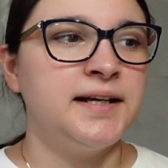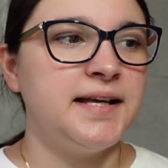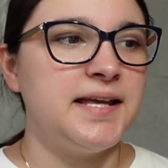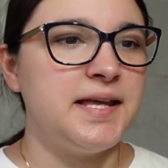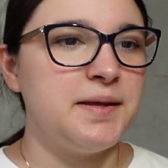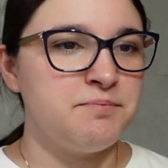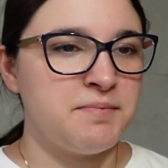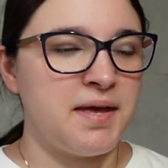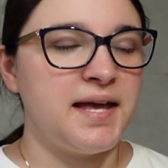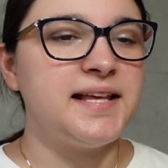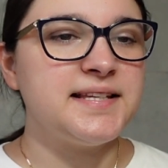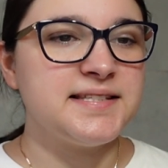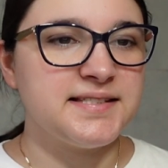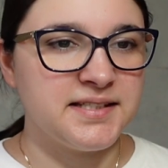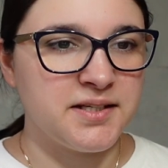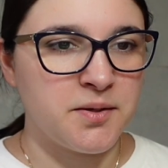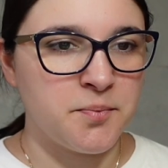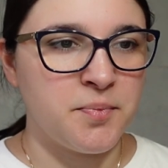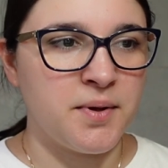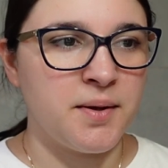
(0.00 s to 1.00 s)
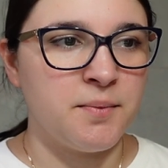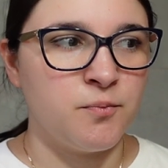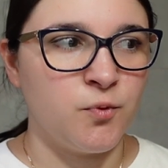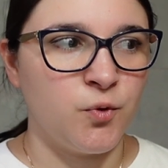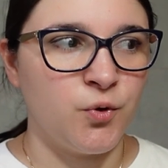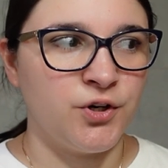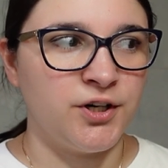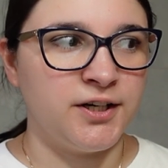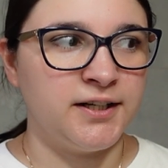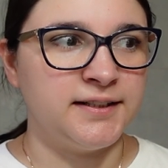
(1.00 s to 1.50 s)
it makes it a bit
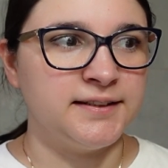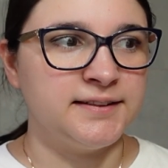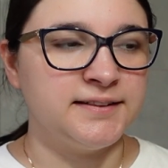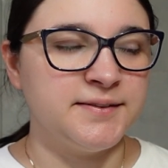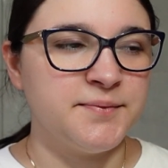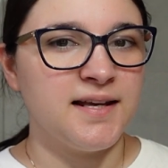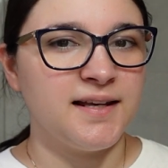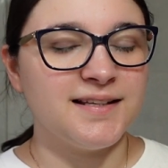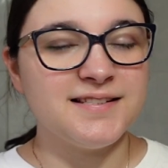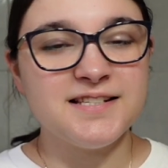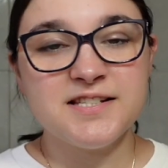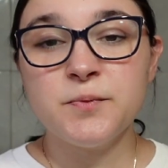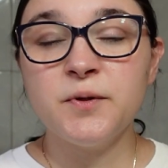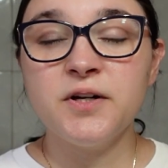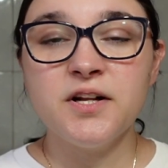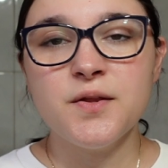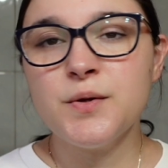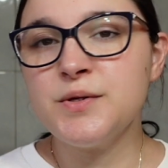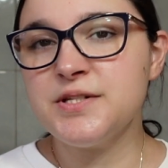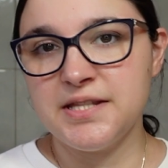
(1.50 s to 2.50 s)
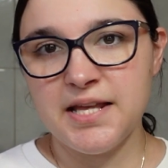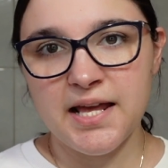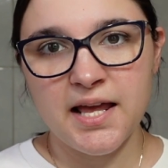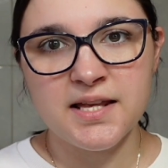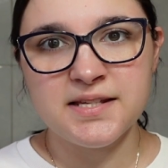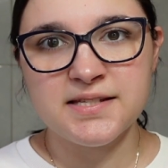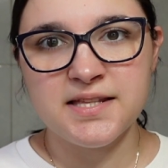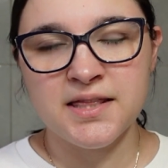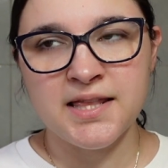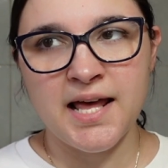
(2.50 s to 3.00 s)
more, because it's one of those
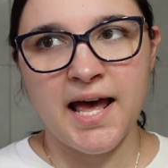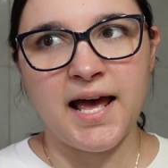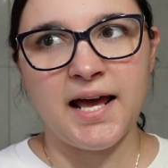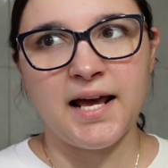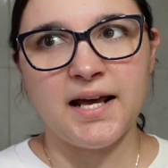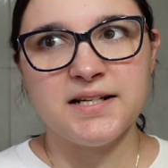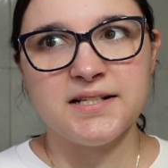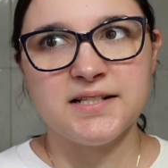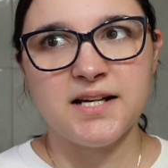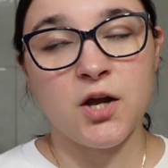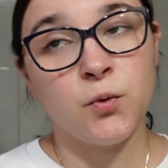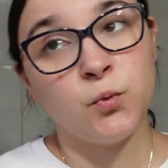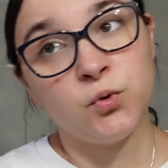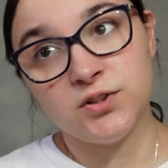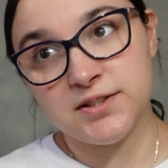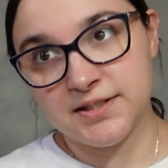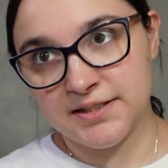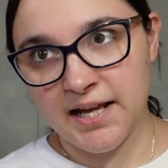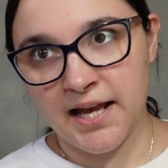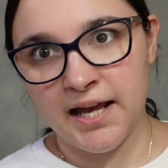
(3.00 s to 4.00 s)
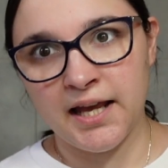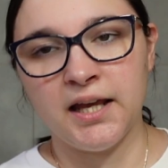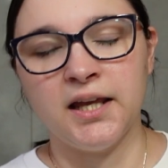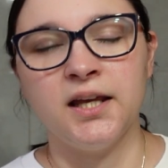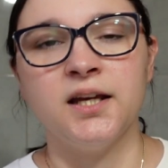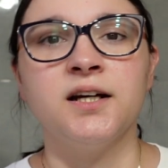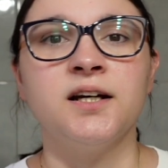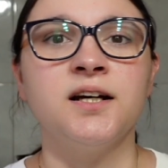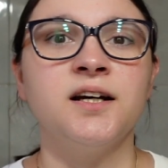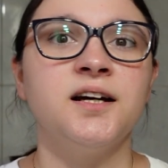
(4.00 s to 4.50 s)
things that I will
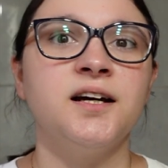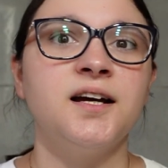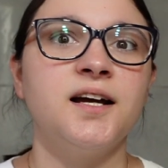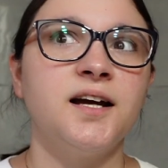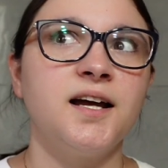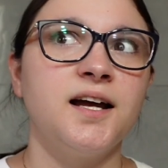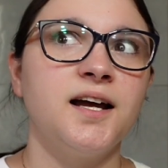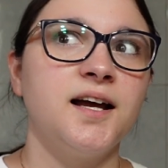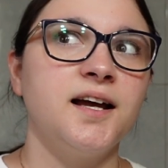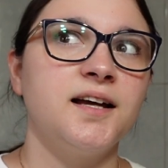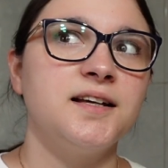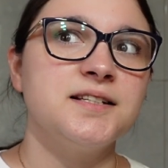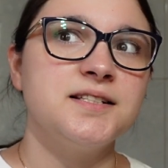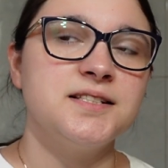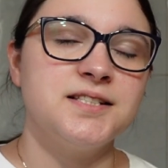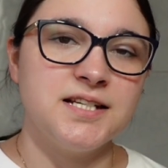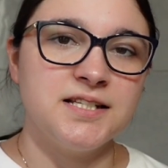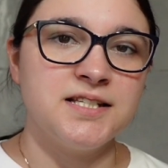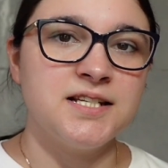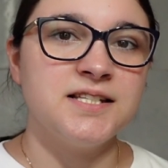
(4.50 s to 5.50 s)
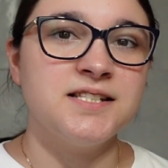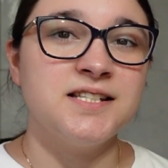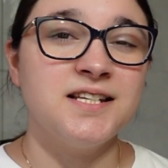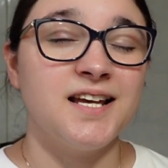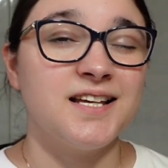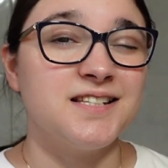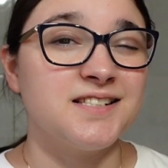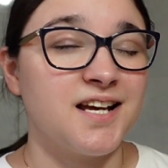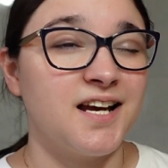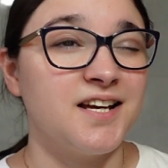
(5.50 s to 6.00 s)
say T T C
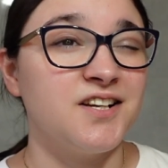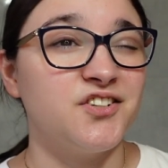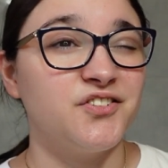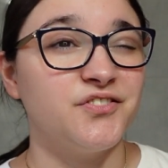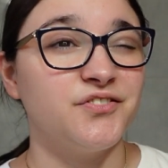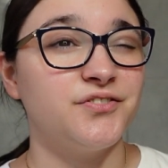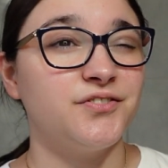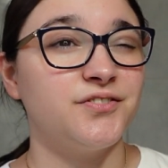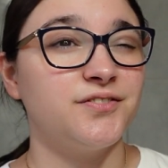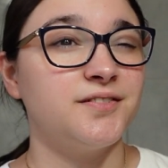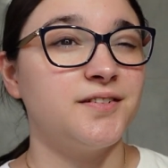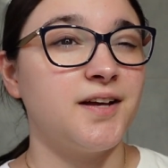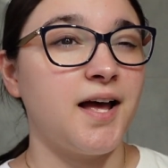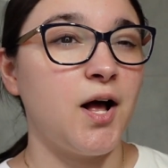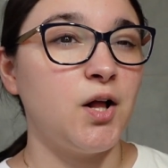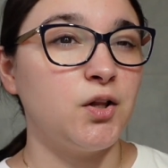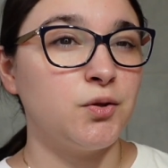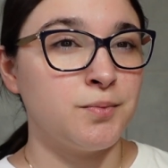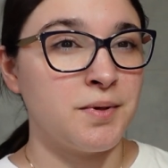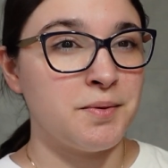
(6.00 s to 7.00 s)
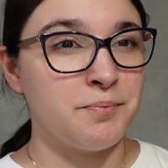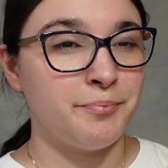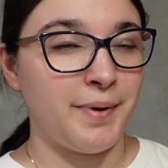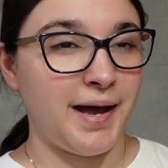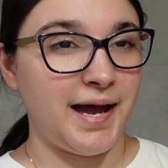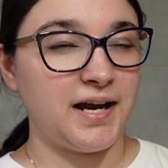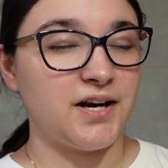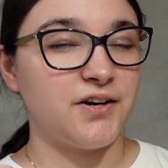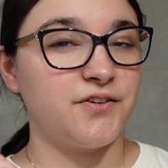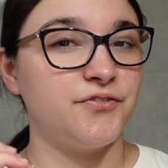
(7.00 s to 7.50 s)
has kind of held me
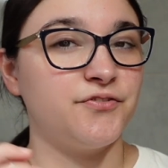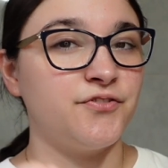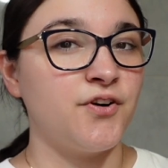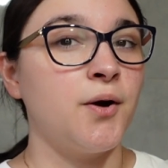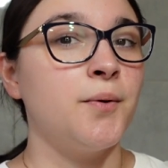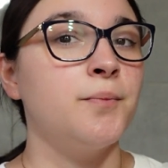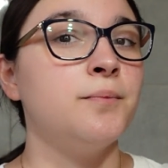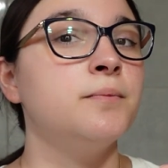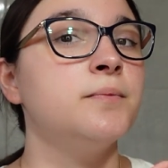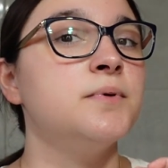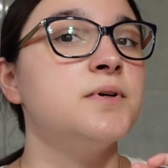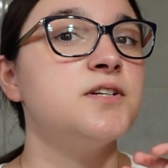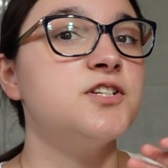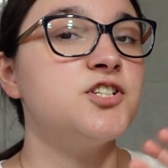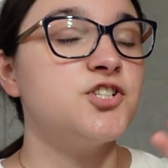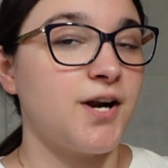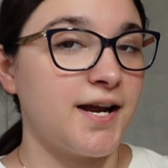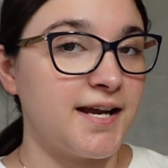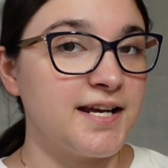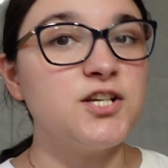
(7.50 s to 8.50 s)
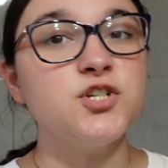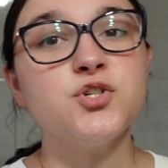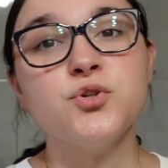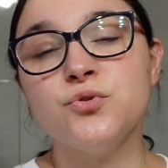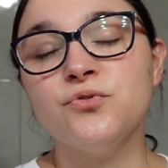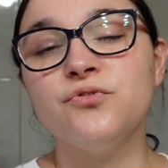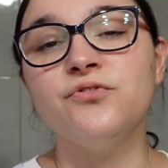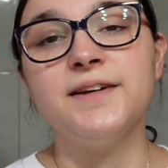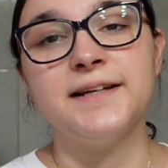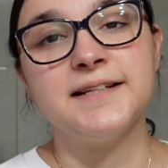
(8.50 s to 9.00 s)
back from trying
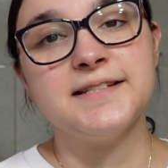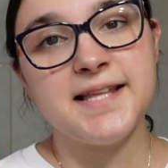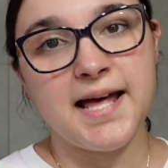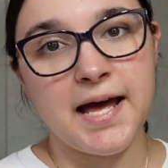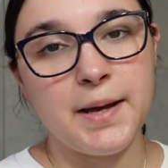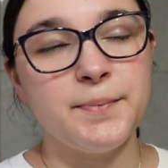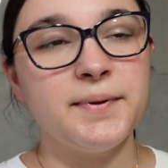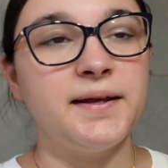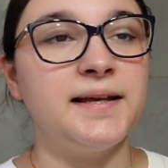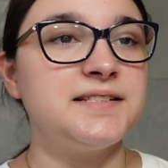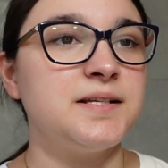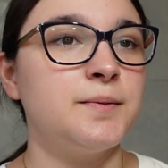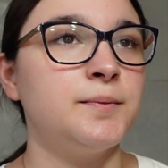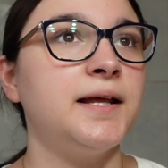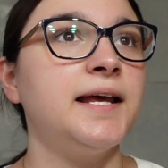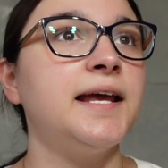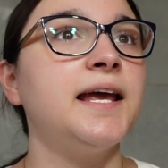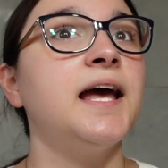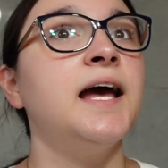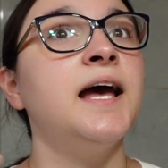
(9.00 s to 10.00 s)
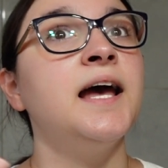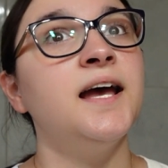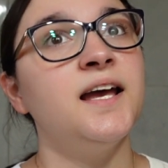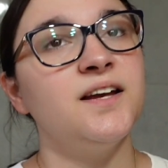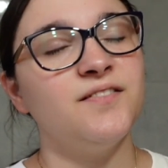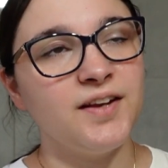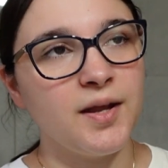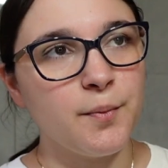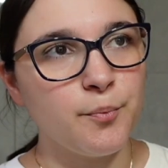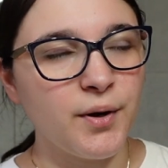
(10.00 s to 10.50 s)
to fix that, because I'm like,
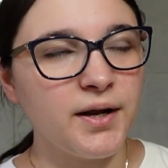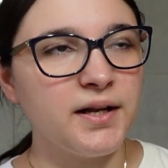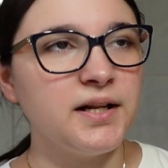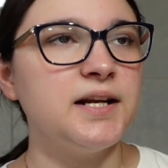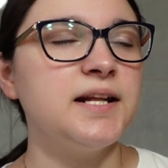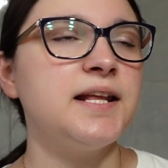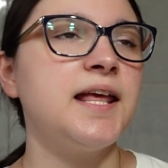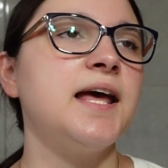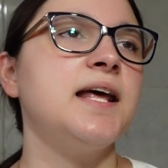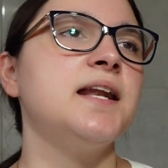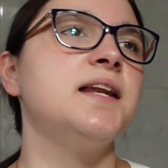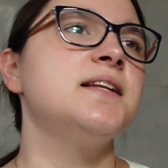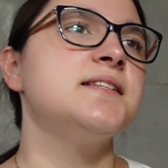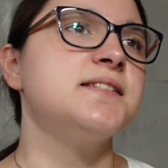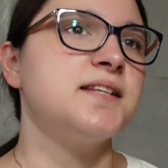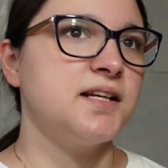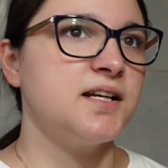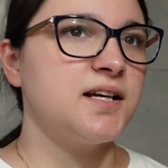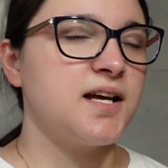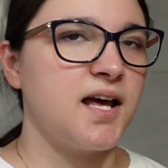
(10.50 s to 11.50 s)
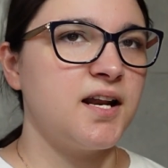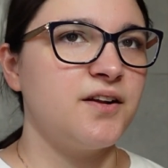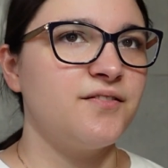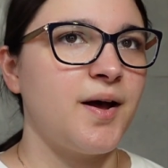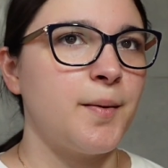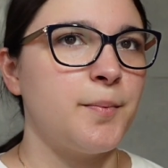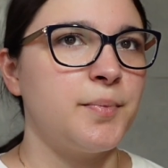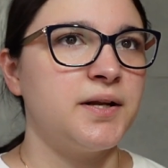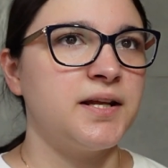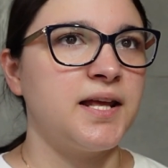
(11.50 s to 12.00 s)
if I get pregnant again, it's gonna kind of
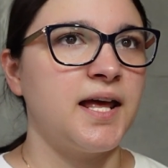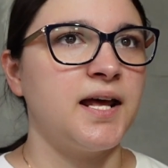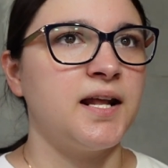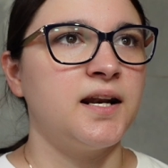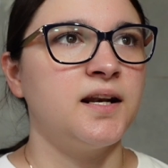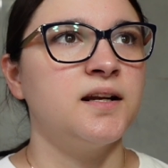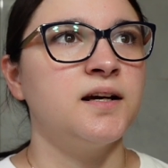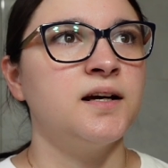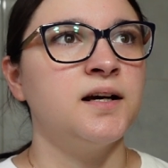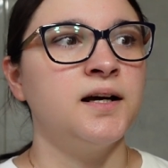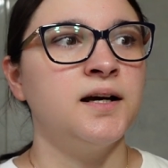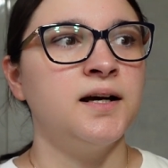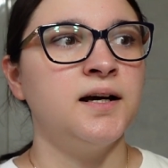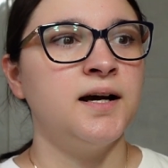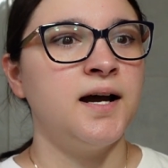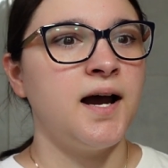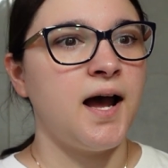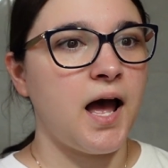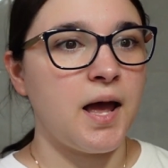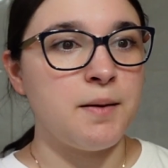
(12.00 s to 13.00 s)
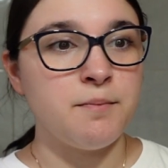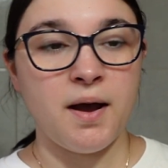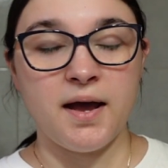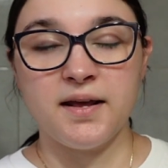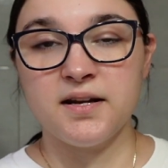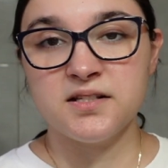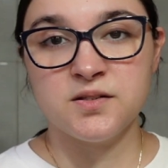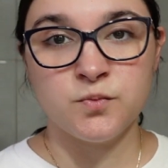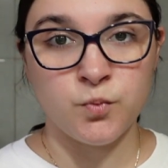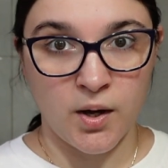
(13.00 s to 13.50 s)
happen again. I
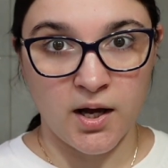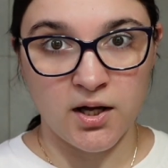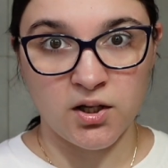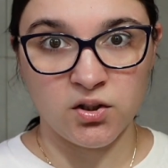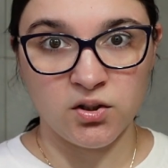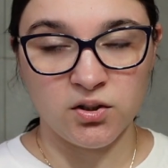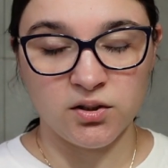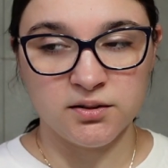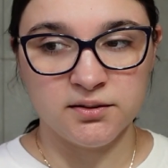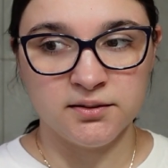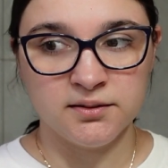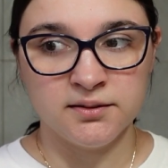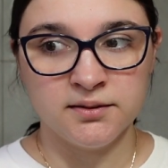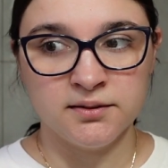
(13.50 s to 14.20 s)
might as well